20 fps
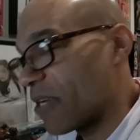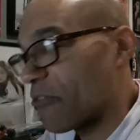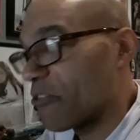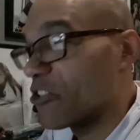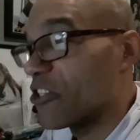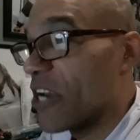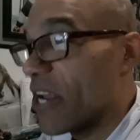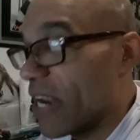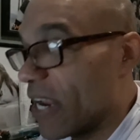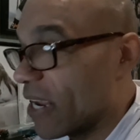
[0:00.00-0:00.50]

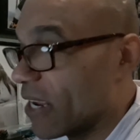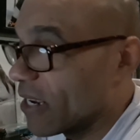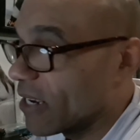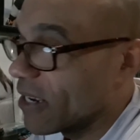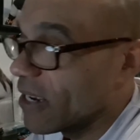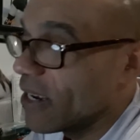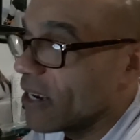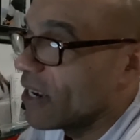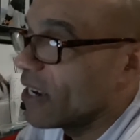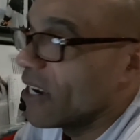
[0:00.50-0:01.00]
Jenny.
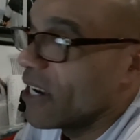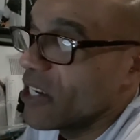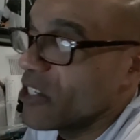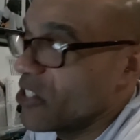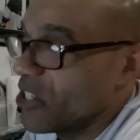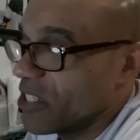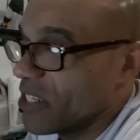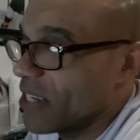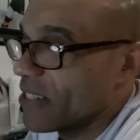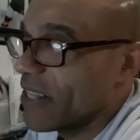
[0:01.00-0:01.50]

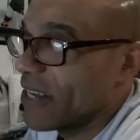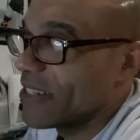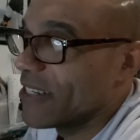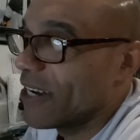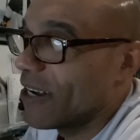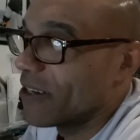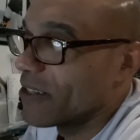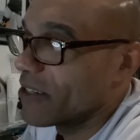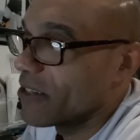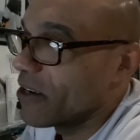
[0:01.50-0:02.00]
She's not that
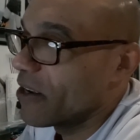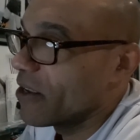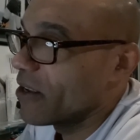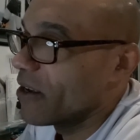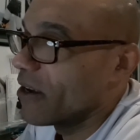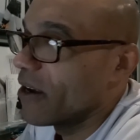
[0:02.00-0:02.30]
talented,